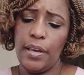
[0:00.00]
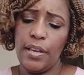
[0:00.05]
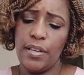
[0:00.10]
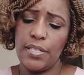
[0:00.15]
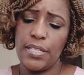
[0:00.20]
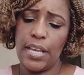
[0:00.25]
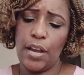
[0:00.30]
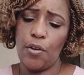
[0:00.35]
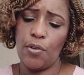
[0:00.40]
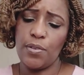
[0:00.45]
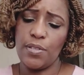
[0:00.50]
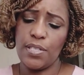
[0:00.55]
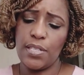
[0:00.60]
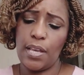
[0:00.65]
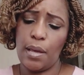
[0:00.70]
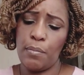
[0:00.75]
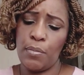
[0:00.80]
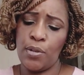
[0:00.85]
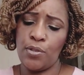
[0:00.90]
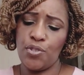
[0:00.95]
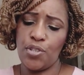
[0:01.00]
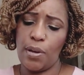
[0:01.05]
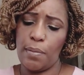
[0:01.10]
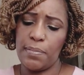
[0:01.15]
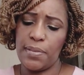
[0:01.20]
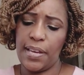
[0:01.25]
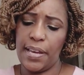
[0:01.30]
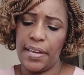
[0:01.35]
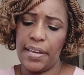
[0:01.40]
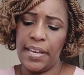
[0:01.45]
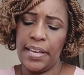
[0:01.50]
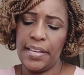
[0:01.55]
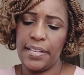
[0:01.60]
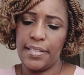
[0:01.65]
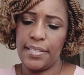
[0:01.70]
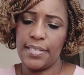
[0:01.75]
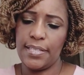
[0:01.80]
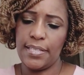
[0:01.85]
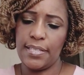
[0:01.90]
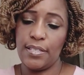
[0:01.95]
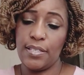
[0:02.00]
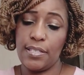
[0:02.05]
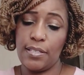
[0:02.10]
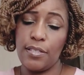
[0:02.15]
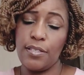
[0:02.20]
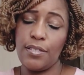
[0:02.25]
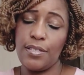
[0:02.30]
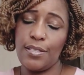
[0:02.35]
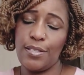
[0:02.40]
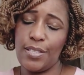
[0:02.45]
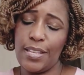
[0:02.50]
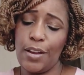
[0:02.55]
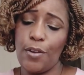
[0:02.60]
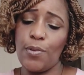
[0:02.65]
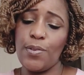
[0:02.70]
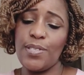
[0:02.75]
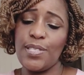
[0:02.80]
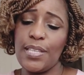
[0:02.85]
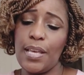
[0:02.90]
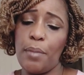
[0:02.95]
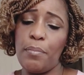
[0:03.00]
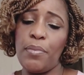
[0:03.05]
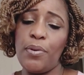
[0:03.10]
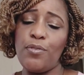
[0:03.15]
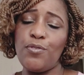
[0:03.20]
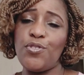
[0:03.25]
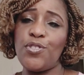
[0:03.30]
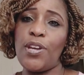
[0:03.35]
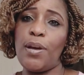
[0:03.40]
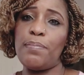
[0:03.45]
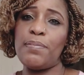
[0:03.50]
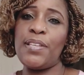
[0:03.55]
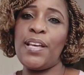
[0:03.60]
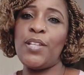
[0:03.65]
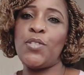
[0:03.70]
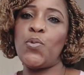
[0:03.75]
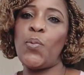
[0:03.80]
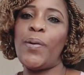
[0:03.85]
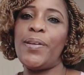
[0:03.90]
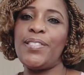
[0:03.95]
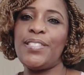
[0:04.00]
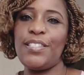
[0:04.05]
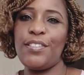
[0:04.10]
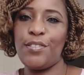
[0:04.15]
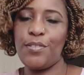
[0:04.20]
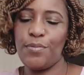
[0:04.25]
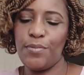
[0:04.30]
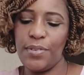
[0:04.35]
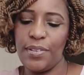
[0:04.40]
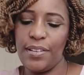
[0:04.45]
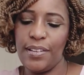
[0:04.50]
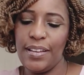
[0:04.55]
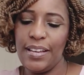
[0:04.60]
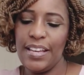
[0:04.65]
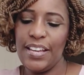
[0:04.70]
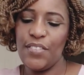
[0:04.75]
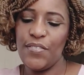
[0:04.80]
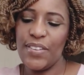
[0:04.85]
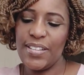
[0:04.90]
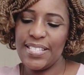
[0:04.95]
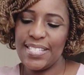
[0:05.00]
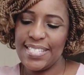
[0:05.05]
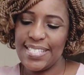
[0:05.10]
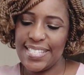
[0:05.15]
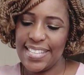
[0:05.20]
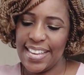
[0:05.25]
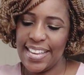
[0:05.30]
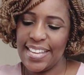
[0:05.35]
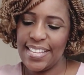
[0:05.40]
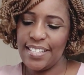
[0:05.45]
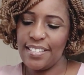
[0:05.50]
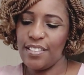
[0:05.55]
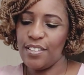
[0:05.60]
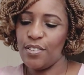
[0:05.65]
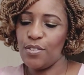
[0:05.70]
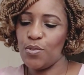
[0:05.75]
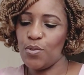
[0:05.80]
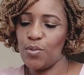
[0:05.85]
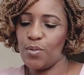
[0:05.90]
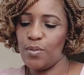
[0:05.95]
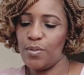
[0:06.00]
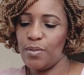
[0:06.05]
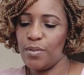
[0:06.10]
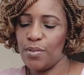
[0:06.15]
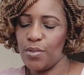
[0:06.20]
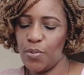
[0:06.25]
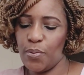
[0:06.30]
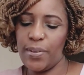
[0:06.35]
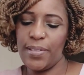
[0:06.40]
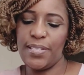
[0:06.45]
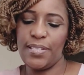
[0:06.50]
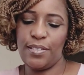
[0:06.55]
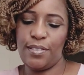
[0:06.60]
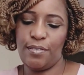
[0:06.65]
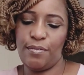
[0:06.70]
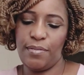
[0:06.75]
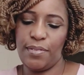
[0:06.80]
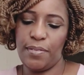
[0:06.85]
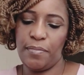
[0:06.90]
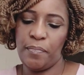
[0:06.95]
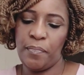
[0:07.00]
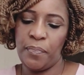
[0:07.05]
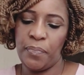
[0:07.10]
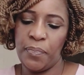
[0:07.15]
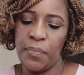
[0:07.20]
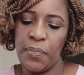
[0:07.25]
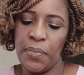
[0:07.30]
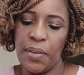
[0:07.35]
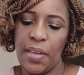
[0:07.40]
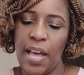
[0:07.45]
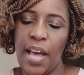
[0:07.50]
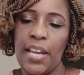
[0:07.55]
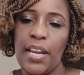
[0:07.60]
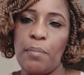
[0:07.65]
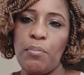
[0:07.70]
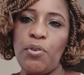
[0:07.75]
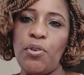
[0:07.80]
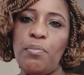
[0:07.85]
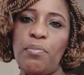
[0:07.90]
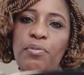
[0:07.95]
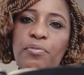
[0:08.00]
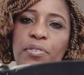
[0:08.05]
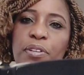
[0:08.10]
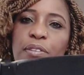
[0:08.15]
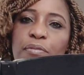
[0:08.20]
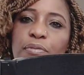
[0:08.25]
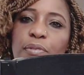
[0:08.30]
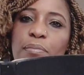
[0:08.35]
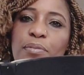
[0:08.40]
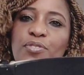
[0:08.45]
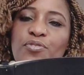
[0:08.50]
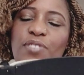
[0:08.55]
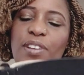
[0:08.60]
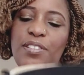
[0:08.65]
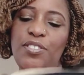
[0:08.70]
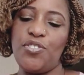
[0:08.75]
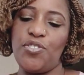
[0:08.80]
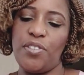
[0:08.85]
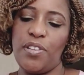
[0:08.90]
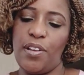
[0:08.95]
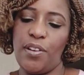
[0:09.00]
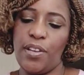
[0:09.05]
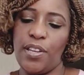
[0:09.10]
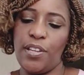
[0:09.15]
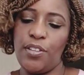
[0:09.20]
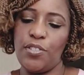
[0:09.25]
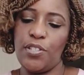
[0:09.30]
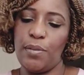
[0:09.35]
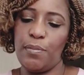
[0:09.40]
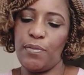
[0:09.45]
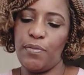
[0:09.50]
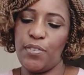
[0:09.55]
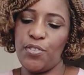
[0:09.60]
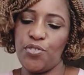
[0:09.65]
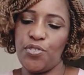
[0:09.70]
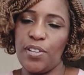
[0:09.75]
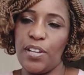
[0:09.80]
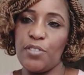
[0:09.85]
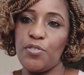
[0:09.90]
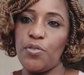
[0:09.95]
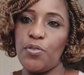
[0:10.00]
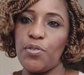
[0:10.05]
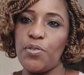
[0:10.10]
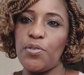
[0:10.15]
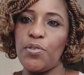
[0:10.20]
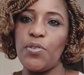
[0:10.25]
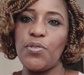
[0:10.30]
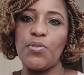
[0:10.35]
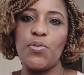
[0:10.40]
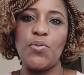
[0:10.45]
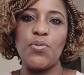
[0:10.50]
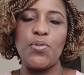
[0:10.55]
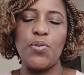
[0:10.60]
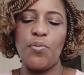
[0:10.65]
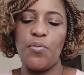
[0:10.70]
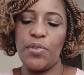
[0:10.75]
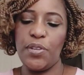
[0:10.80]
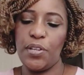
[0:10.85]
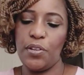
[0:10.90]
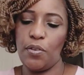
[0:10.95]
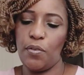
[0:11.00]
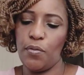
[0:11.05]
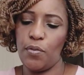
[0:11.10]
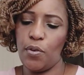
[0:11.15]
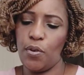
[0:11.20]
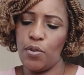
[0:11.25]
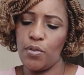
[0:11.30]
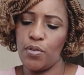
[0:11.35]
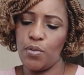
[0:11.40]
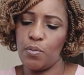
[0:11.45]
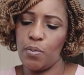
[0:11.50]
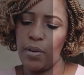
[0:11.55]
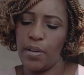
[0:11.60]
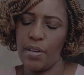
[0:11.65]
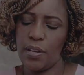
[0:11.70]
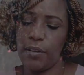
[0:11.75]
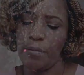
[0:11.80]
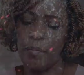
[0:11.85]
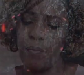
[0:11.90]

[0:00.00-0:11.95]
2 Samuel chapter 23 verses 8 to 23. And I'm going to be reading from the traditional King James Version, and just thus goes the reading of God's word.